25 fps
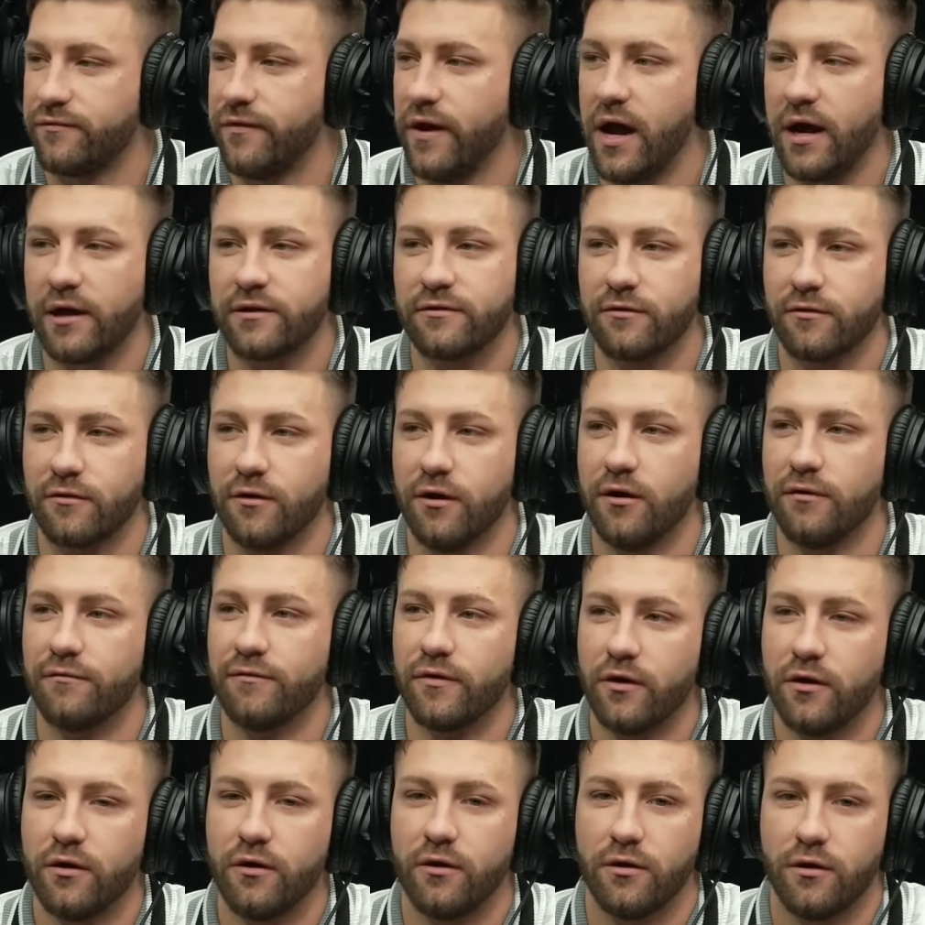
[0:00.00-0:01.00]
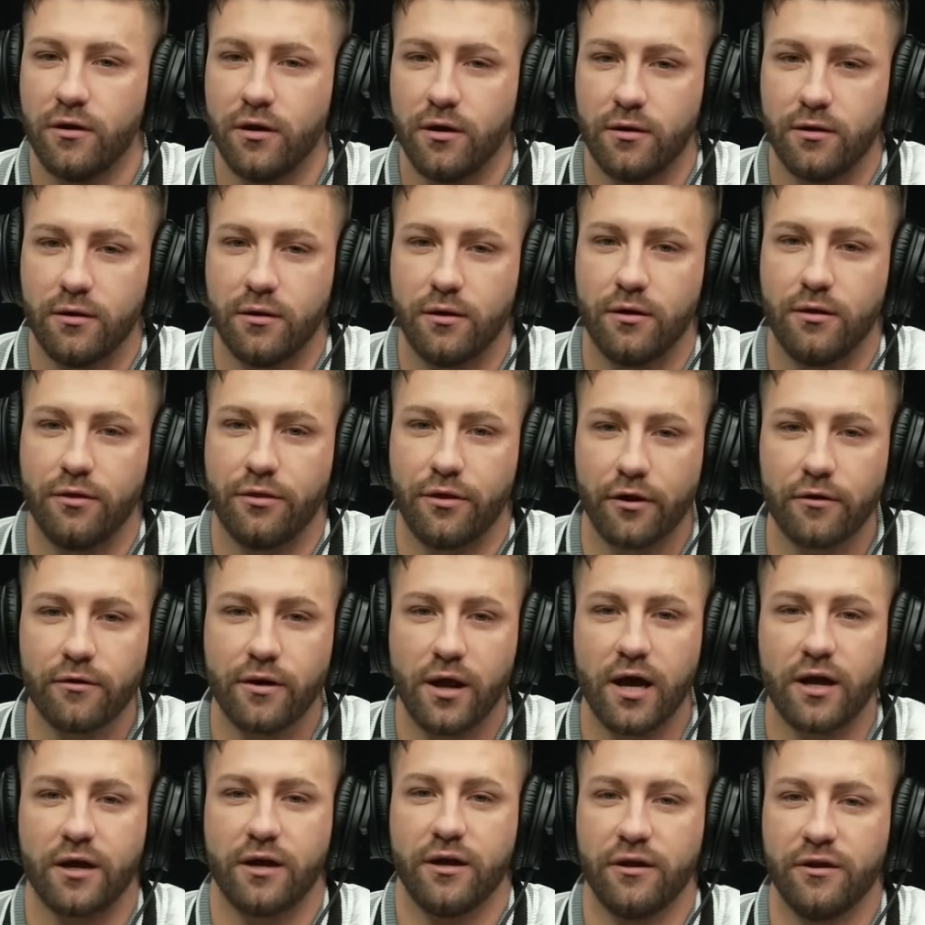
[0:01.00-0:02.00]
factor of they're
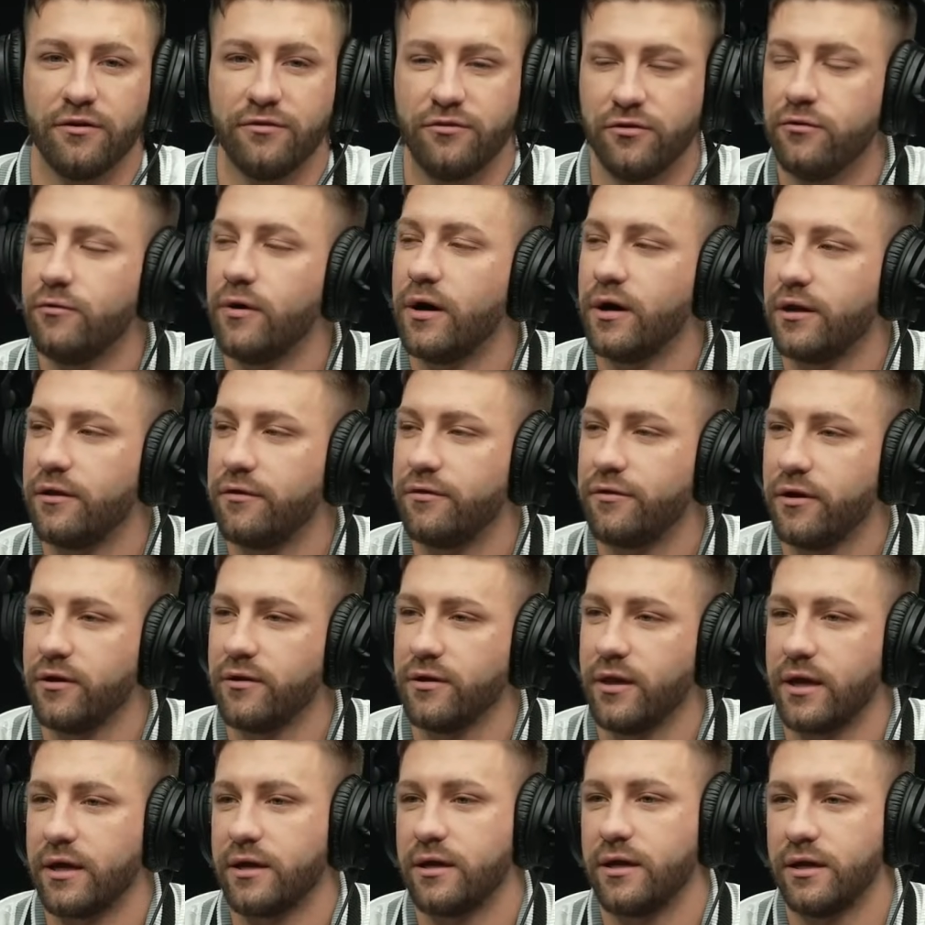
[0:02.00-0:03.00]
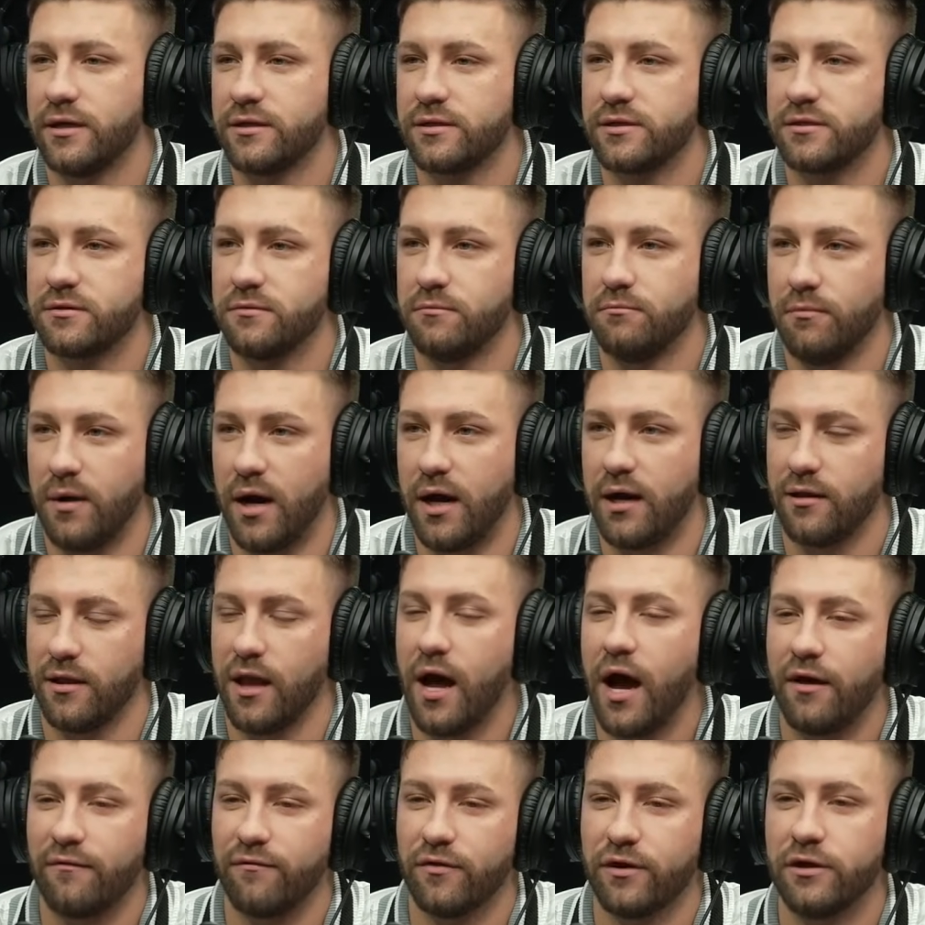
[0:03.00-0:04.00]
not going to do anything that gets my
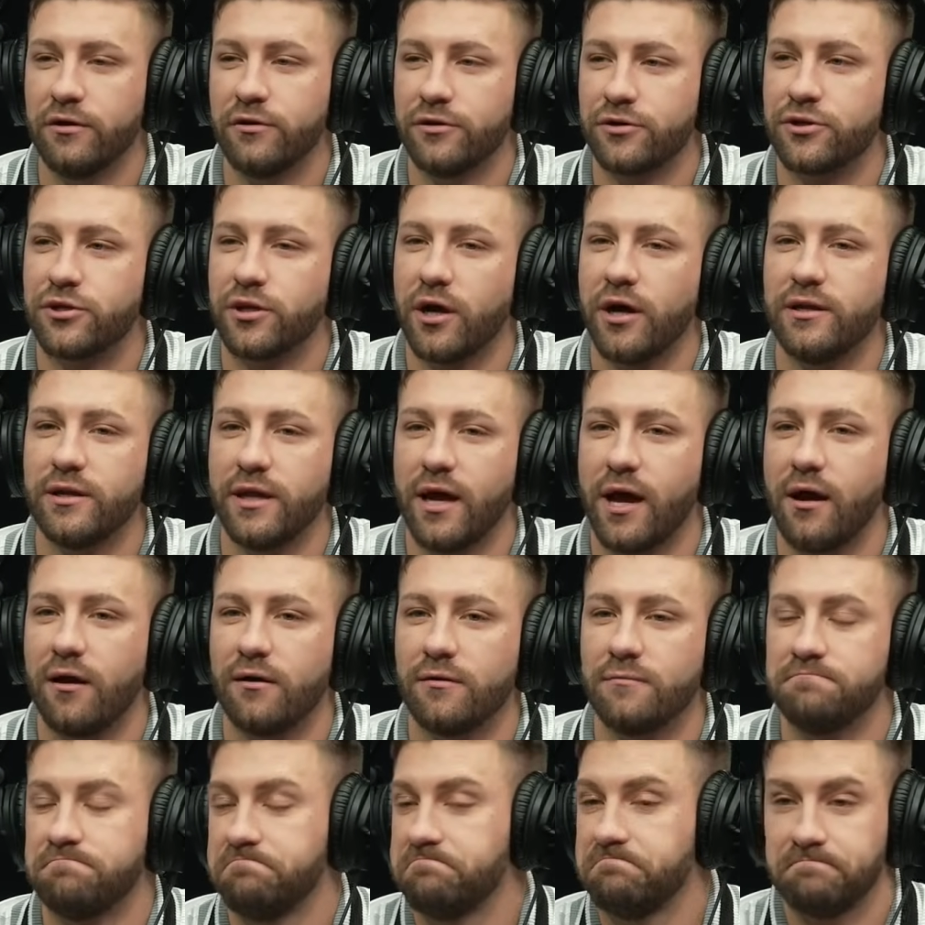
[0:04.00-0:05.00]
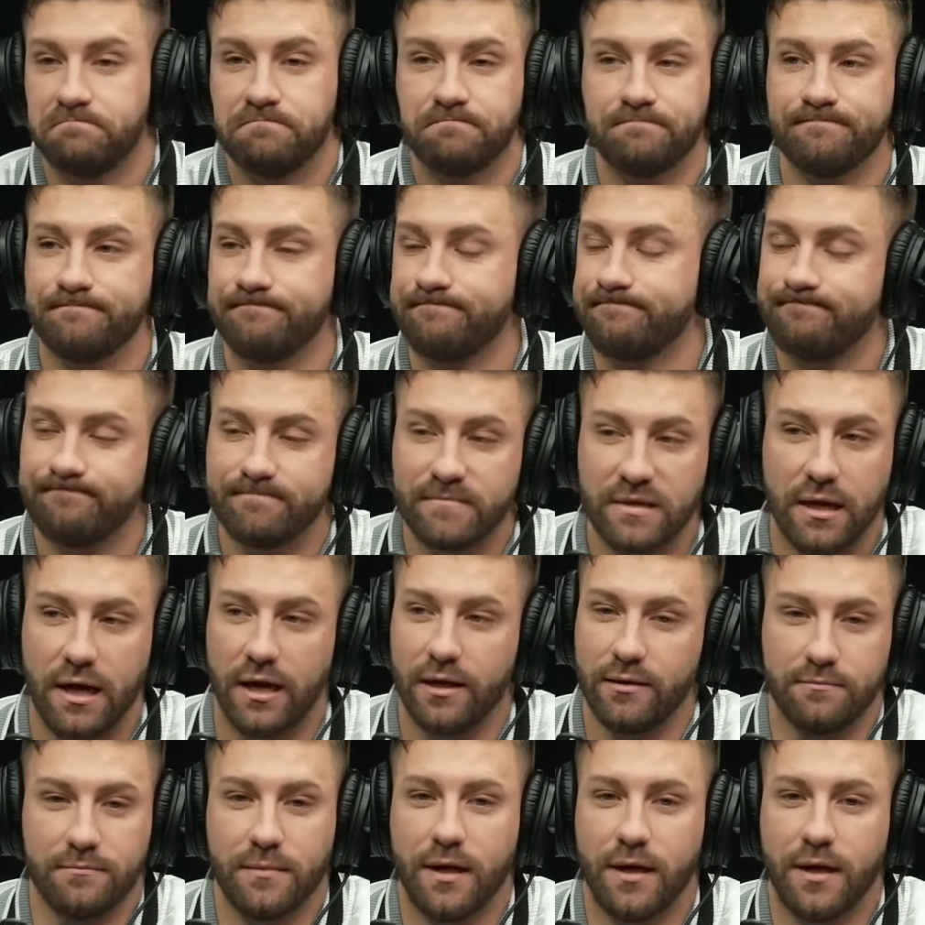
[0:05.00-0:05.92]
livelihood shut down. I